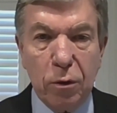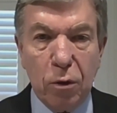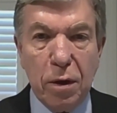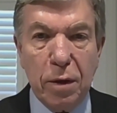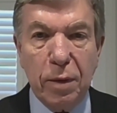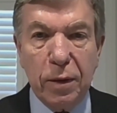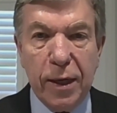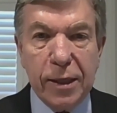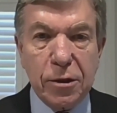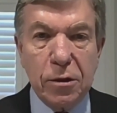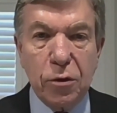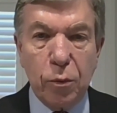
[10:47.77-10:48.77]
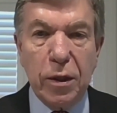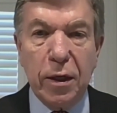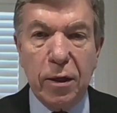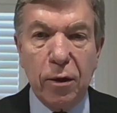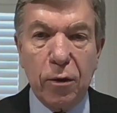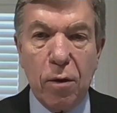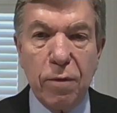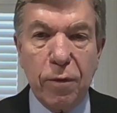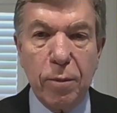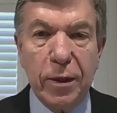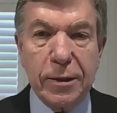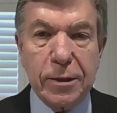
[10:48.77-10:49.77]
learning the lessons we need to learn
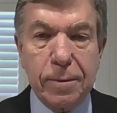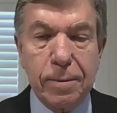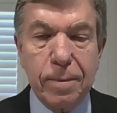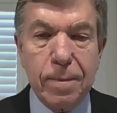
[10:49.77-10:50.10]
from this.